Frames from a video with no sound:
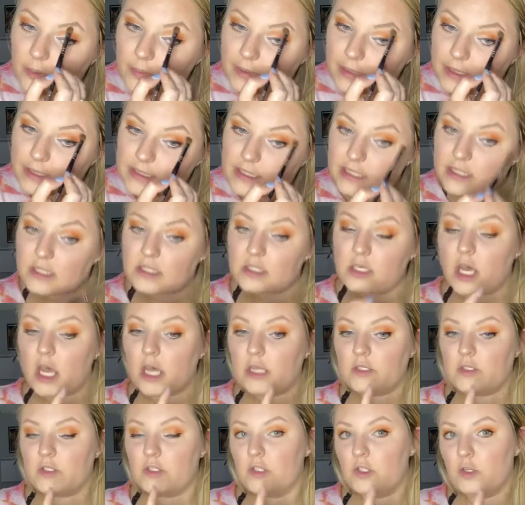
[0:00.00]
because it's
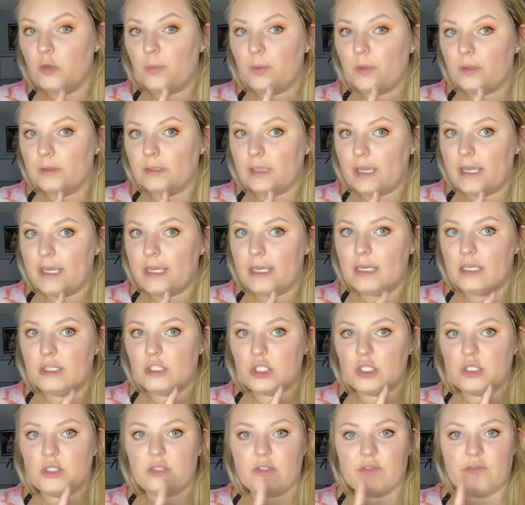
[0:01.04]
not super light and it
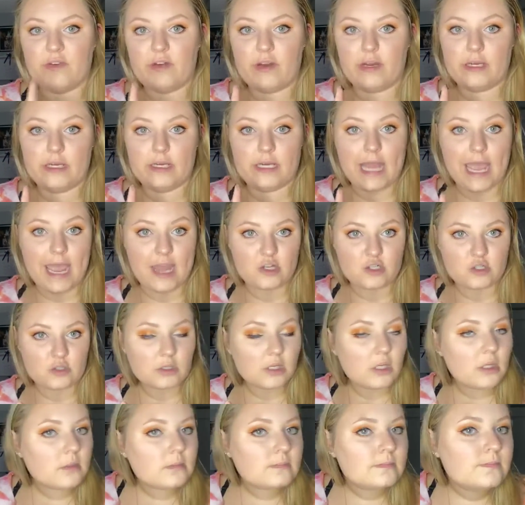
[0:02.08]
just looks very
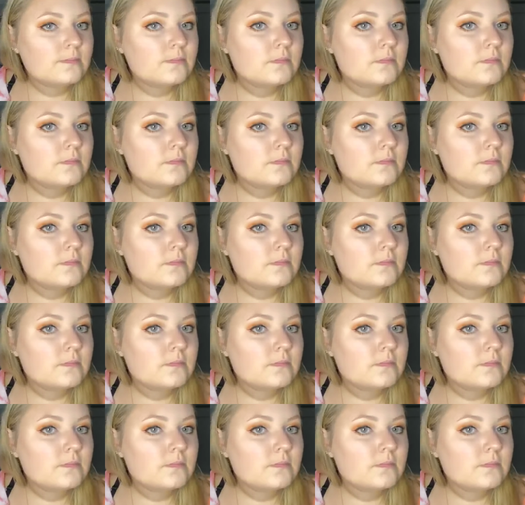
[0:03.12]
natural.